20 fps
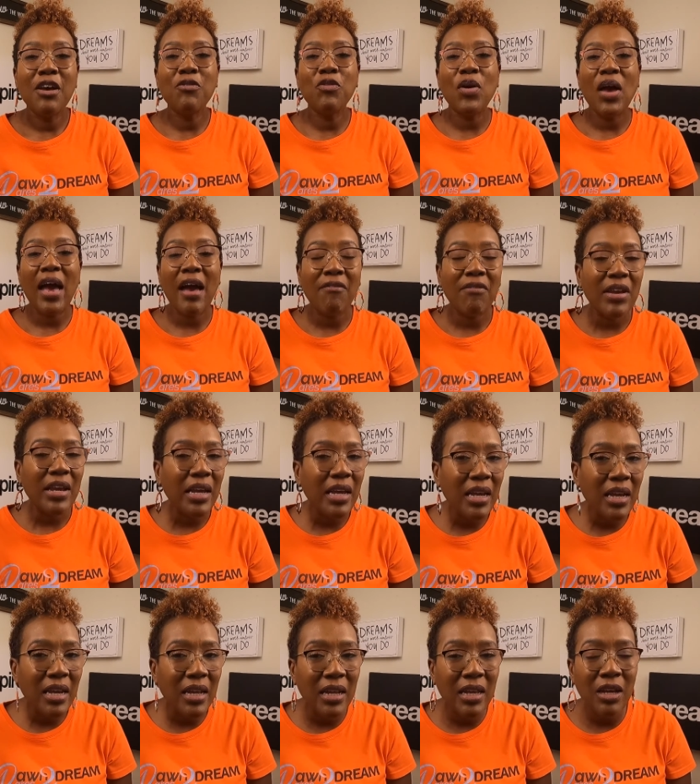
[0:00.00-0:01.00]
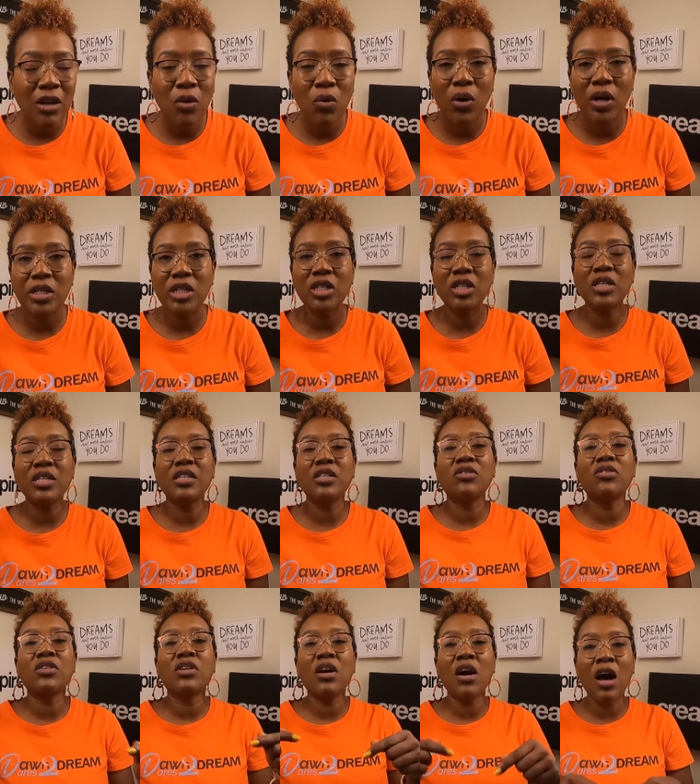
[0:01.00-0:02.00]
If you have any questions,
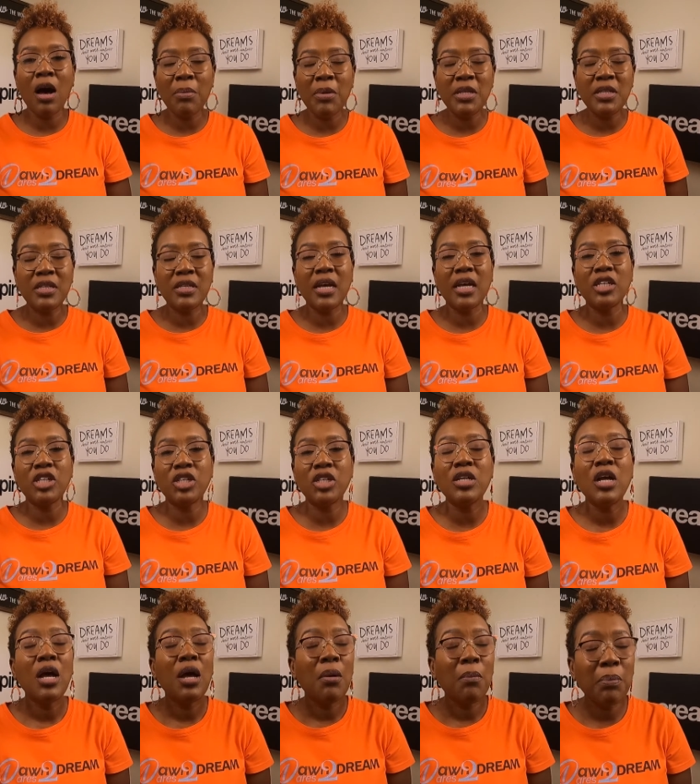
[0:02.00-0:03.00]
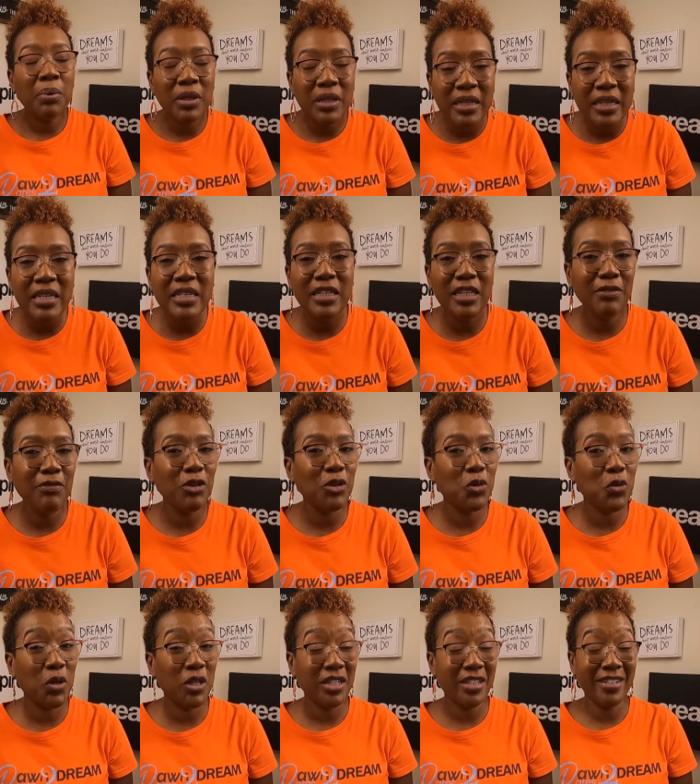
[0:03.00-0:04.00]
there's a comment section. Please leave your
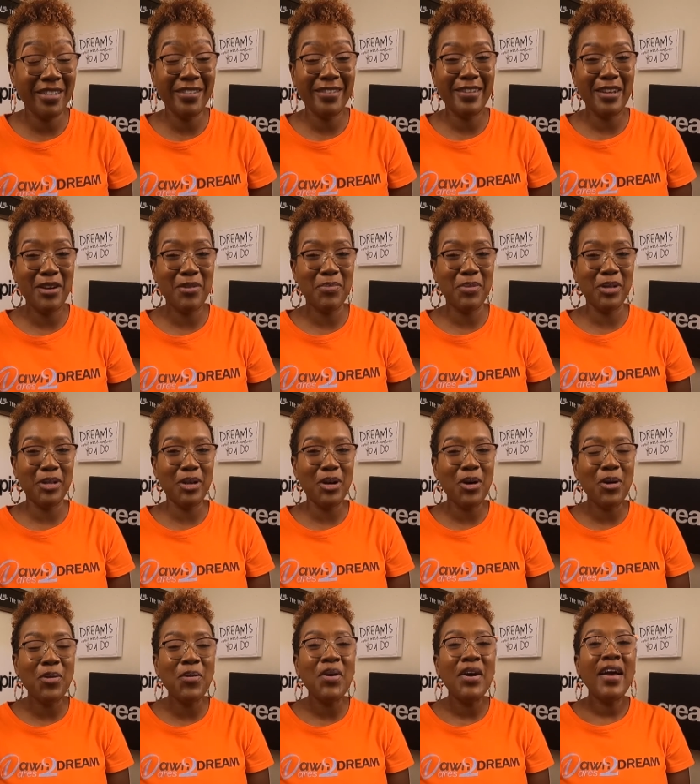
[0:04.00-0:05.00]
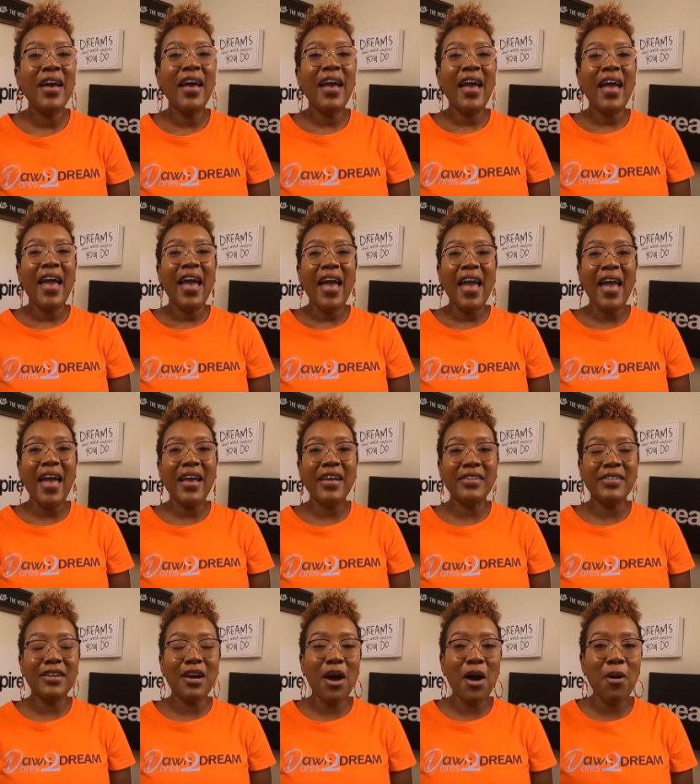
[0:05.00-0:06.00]
questions down below.
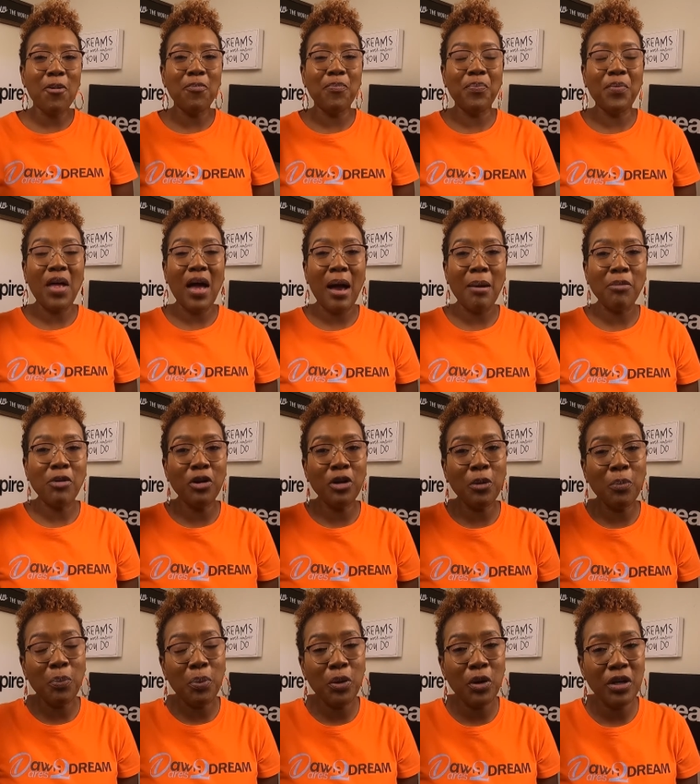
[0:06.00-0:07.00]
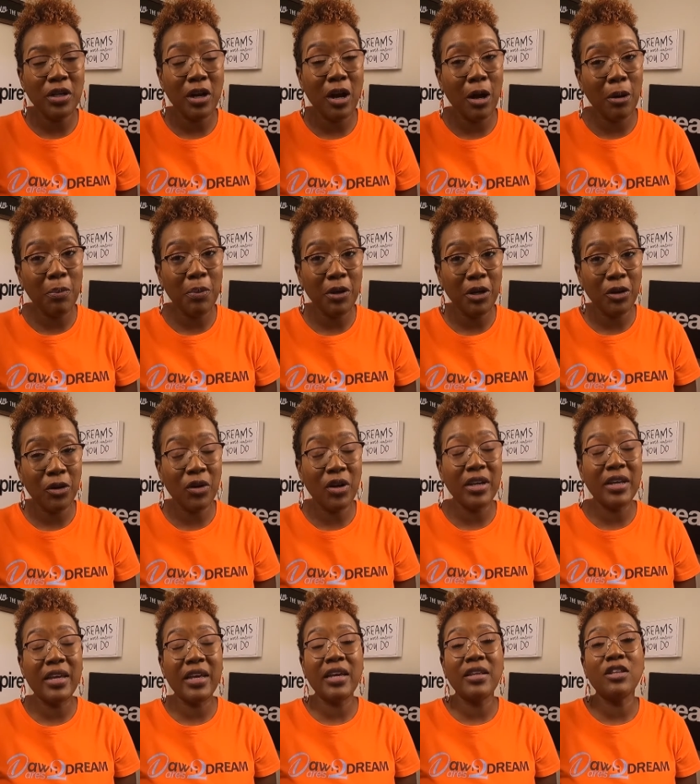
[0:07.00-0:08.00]
And I'm going to put up here,
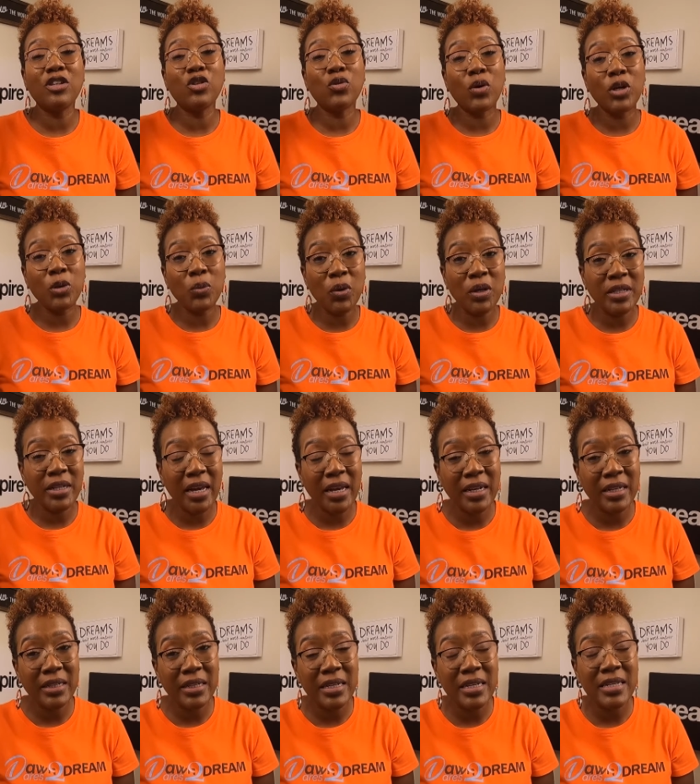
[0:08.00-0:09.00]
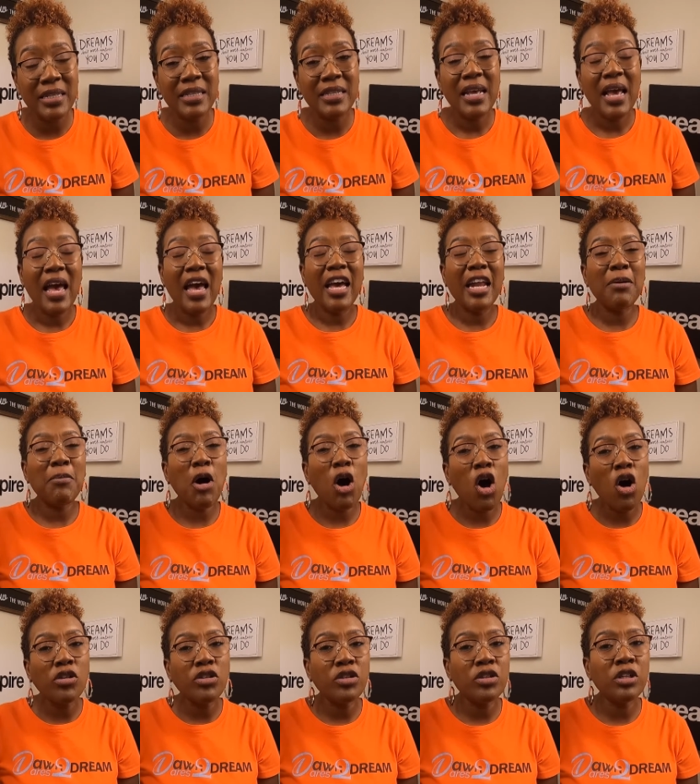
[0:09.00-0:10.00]
again, the 21-day cleanse. And I'm
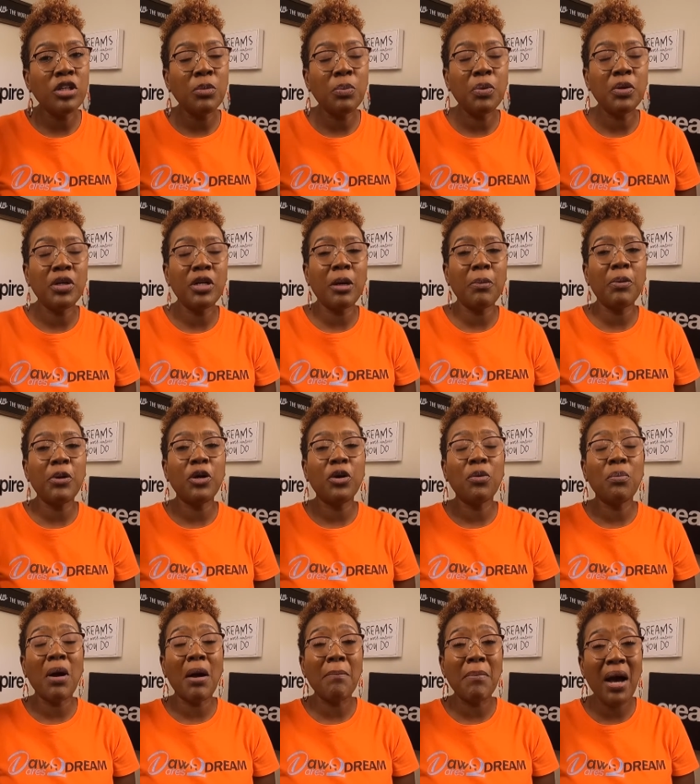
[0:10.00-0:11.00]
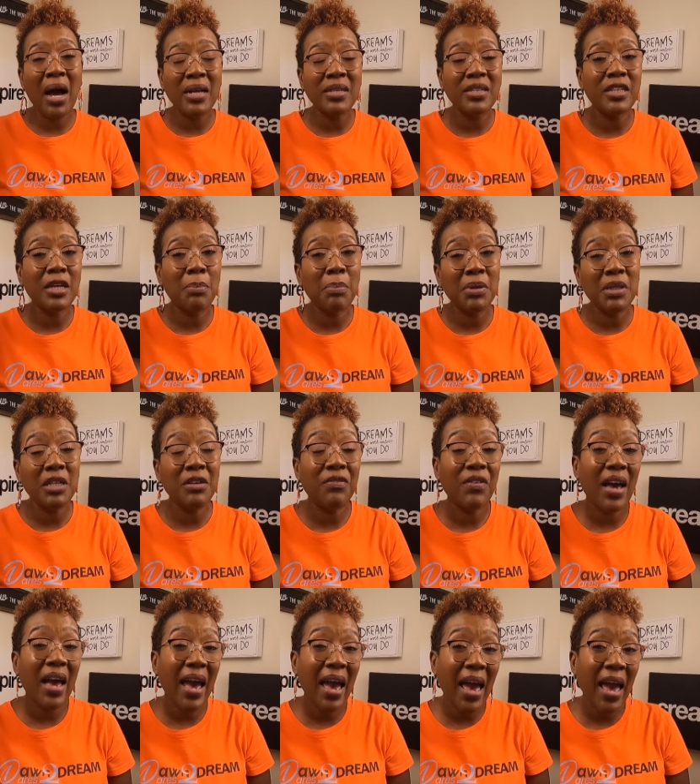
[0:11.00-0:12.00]
also going to put up here my Mindset Belief
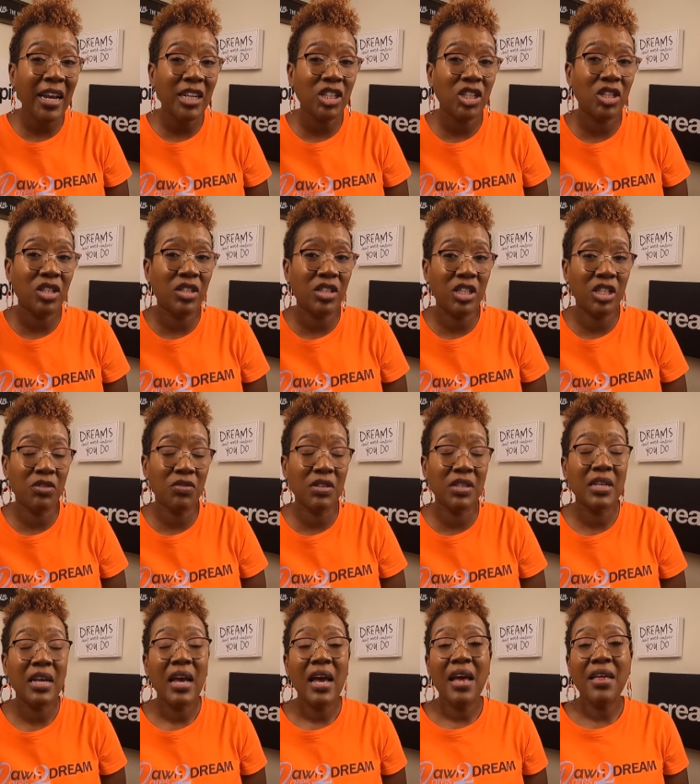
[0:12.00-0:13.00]
Action series.